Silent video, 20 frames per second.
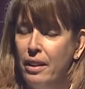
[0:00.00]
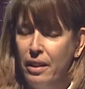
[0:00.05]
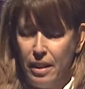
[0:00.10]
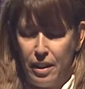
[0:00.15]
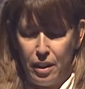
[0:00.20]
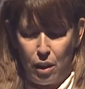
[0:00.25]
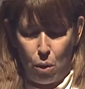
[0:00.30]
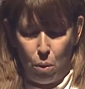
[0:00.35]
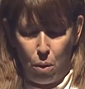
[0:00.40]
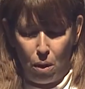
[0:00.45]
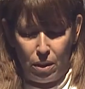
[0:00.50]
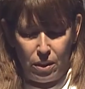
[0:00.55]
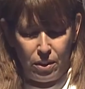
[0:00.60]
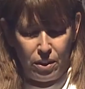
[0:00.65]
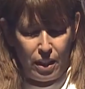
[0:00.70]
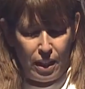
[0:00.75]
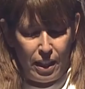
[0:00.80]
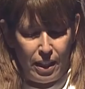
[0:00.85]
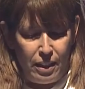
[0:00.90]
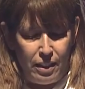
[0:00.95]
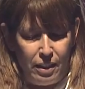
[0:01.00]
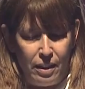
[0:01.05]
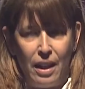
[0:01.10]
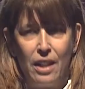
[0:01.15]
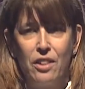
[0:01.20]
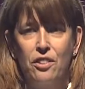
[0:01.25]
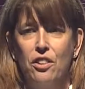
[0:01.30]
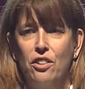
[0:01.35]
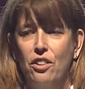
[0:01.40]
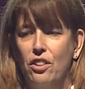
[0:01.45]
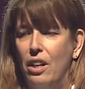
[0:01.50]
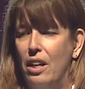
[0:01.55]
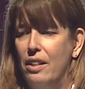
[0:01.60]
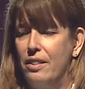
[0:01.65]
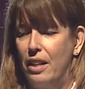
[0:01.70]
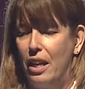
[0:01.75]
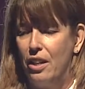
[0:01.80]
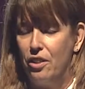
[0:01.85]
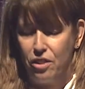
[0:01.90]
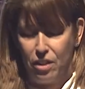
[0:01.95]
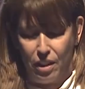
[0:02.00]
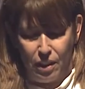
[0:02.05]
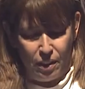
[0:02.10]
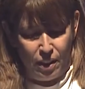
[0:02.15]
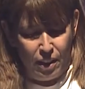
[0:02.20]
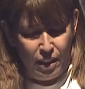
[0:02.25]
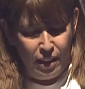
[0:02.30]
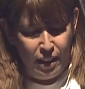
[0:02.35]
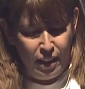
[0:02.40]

inequality, and digitisation.